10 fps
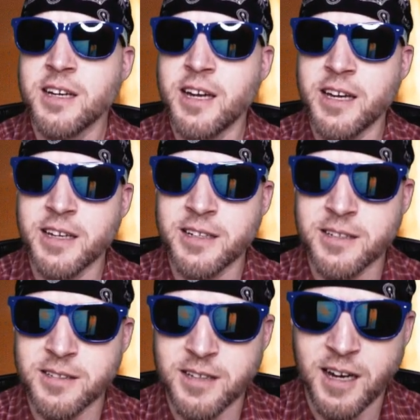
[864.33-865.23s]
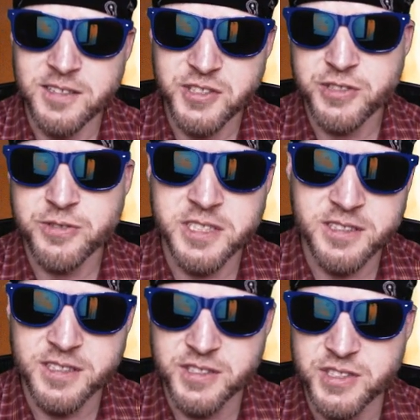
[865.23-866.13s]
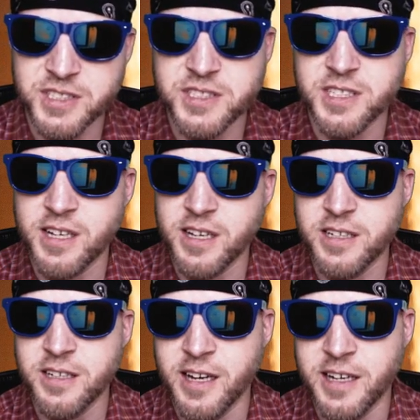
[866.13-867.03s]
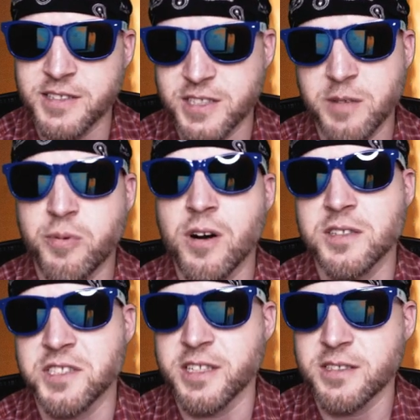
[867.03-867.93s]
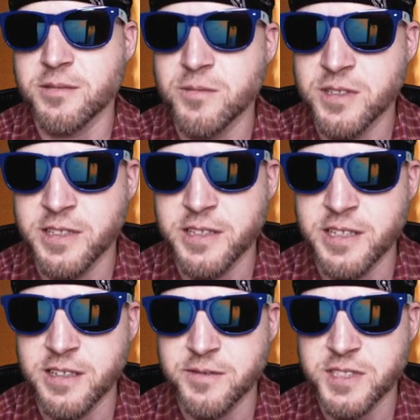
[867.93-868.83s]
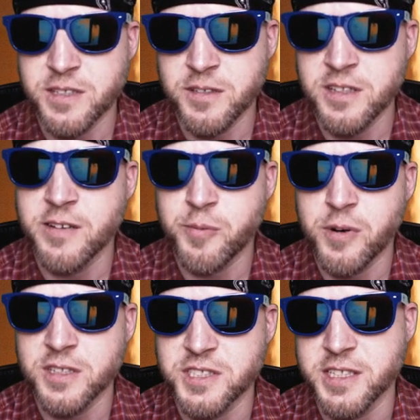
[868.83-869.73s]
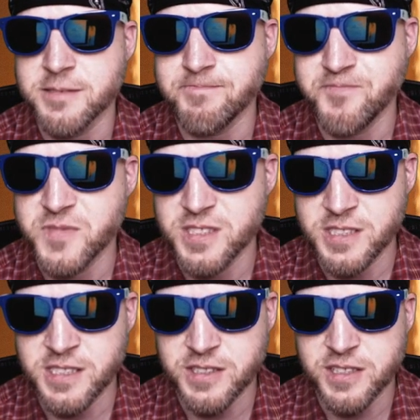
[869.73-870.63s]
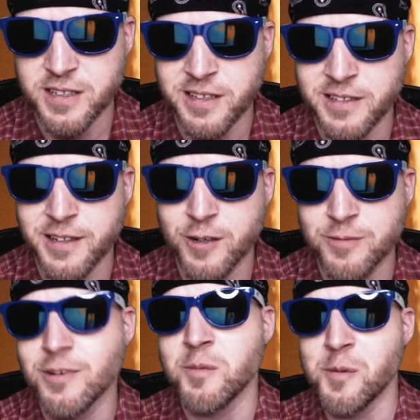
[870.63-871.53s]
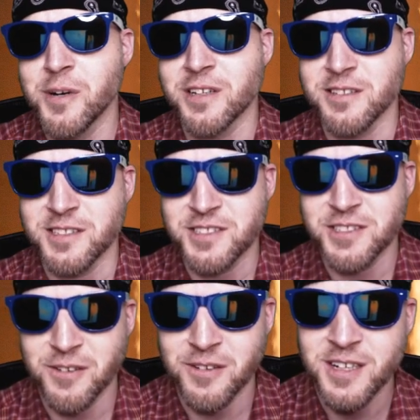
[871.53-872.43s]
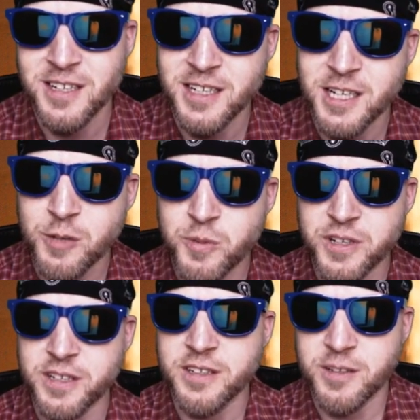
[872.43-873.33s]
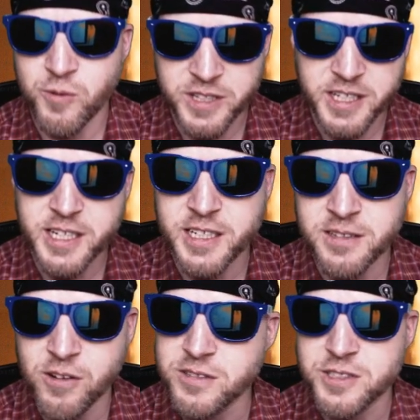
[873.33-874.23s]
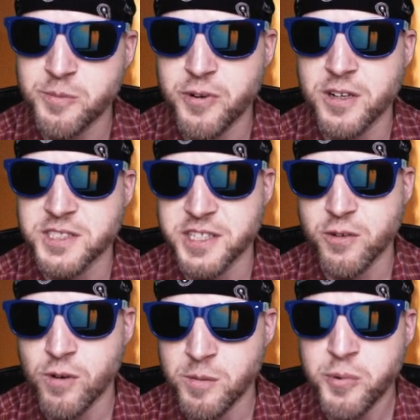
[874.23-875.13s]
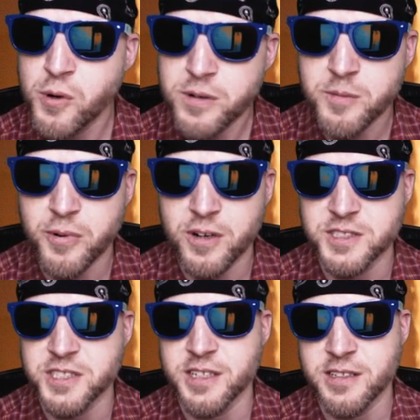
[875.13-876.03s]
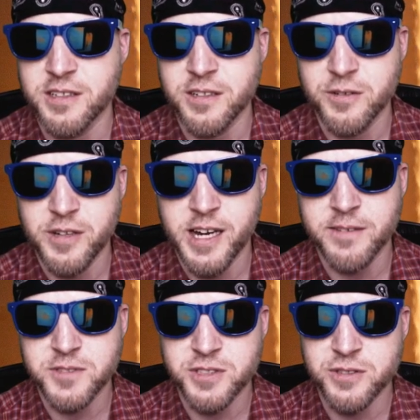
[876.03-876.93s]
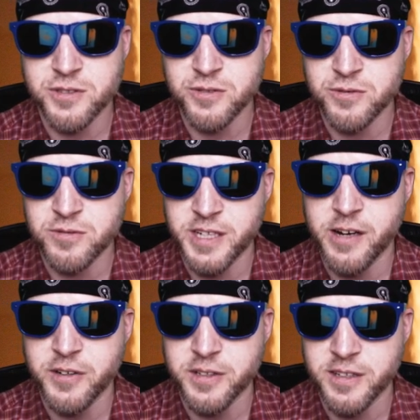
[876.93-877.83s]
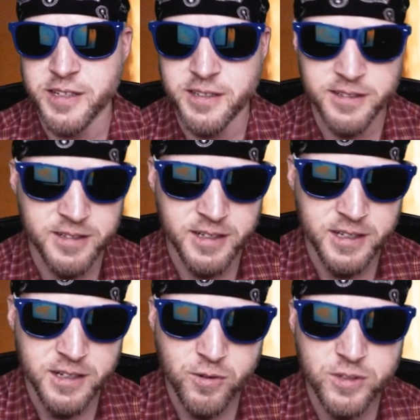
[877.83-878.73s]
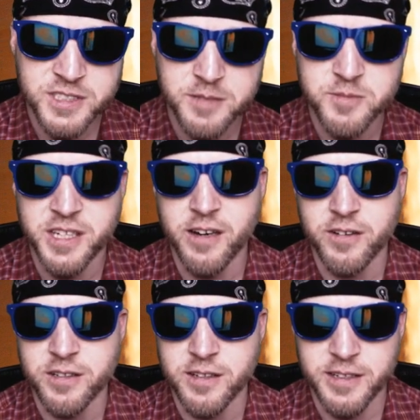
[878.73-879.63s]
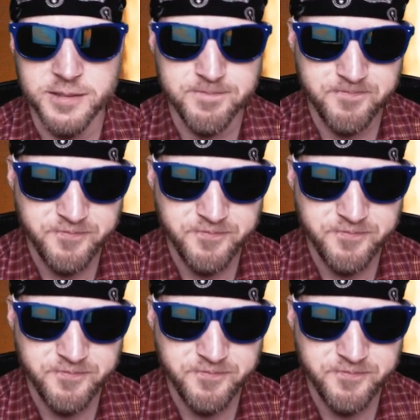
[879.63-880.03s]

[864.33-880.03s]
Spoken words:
And I just treat this CCIE as a project, really, in and of itself, a life project. It's on my bucket list. So, but with any long-term project or important project, you have to calculate or attempt to calculate